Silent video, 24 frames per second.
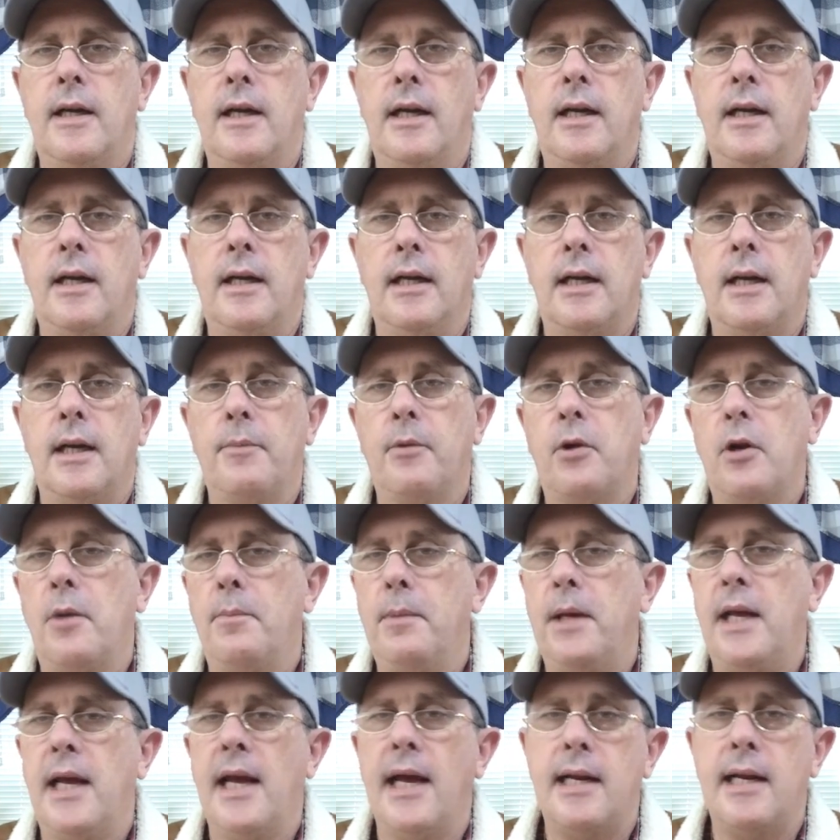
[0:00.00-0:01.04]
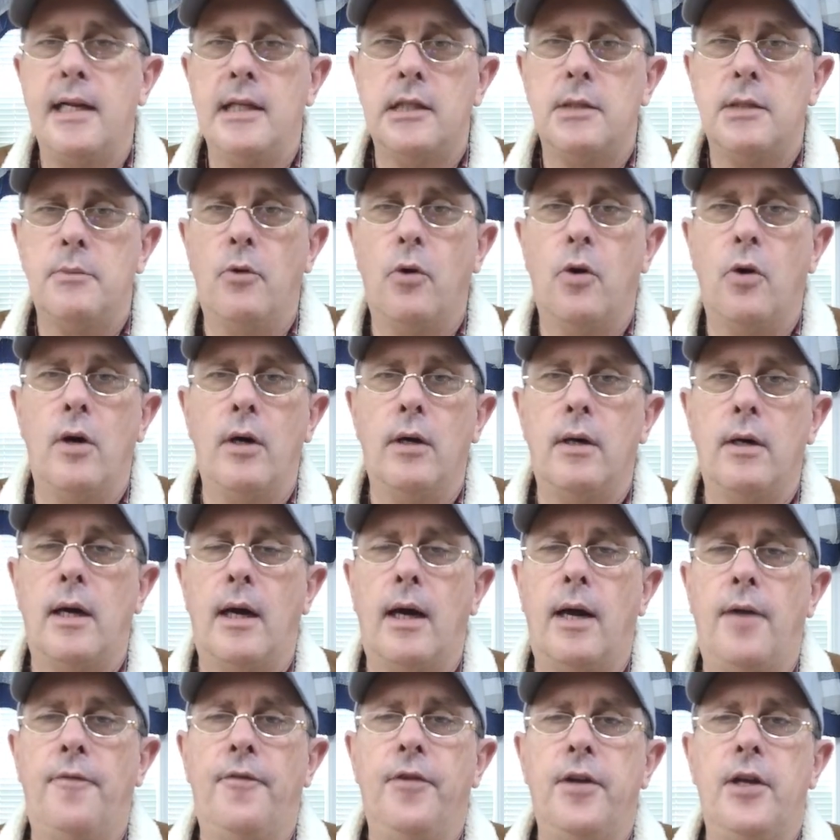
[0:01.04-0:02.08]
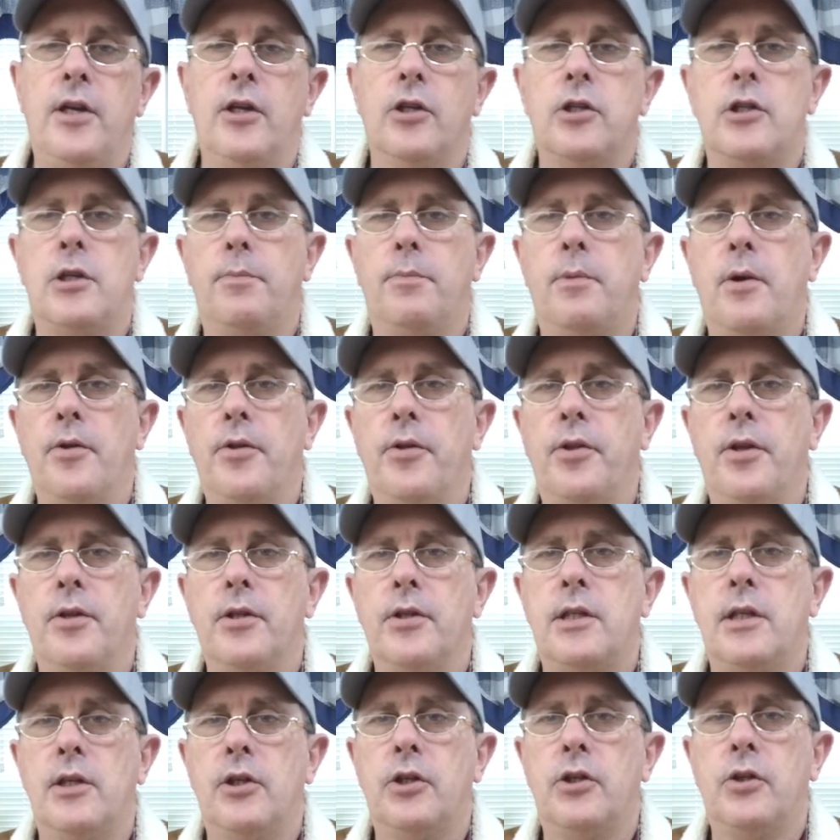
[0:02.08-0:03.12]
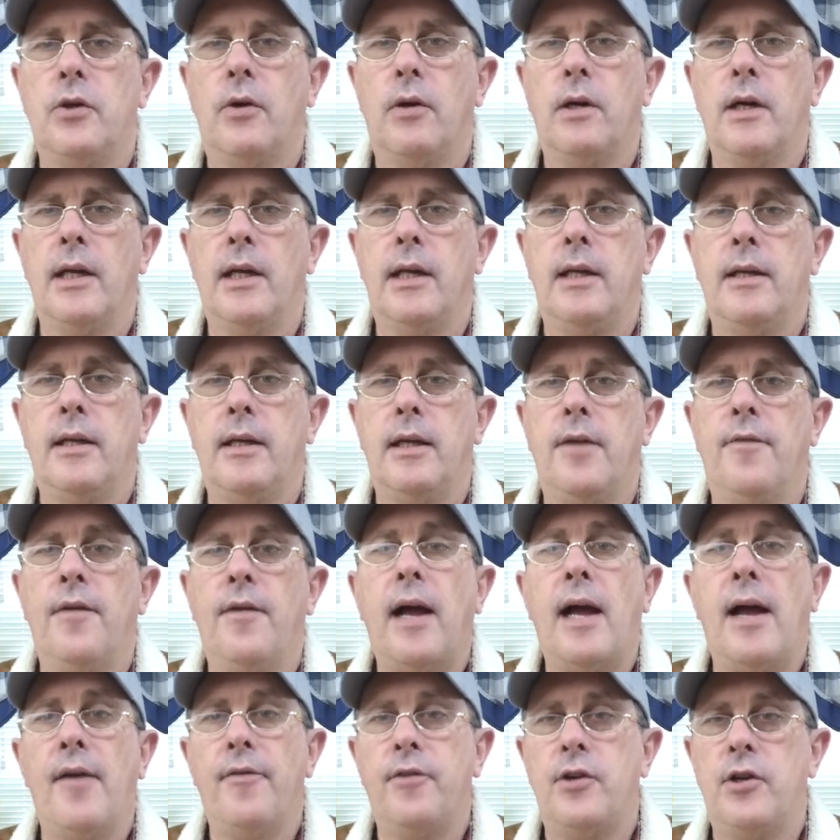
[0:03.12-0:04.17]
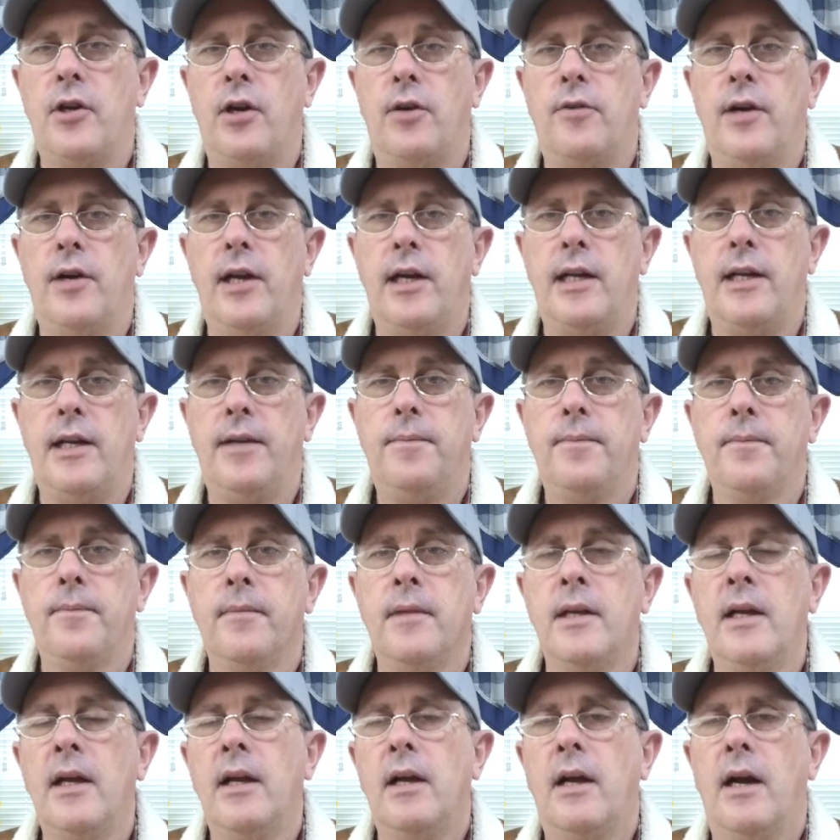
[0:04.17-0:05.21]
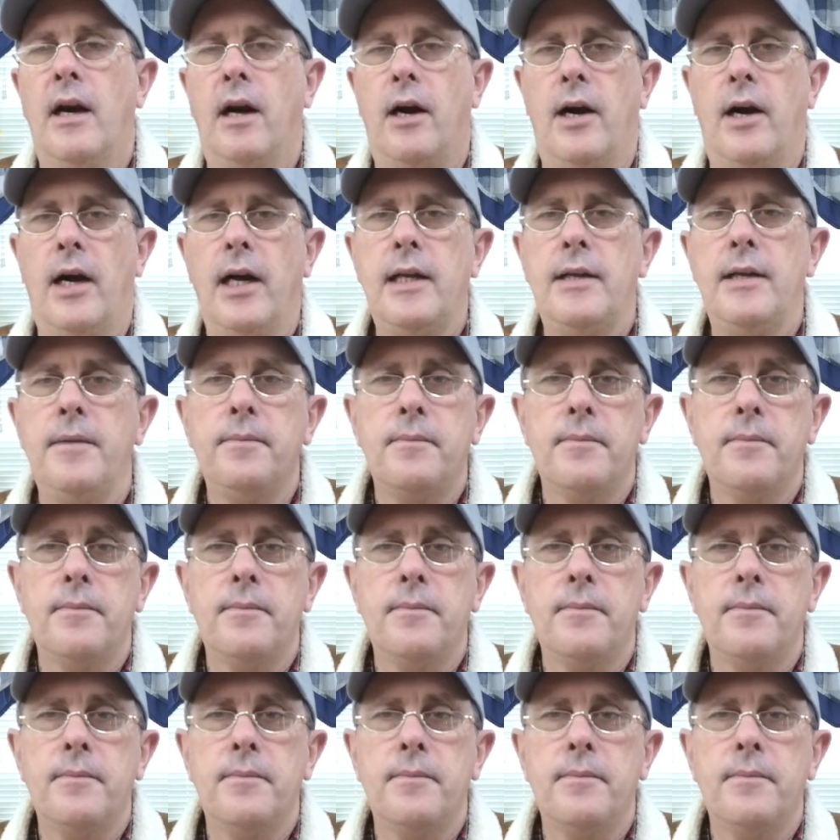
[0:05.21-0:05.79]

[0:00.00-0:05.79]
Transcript: And I'm going to be adding some more videos to both of those here shortly, if I haven't already. All right?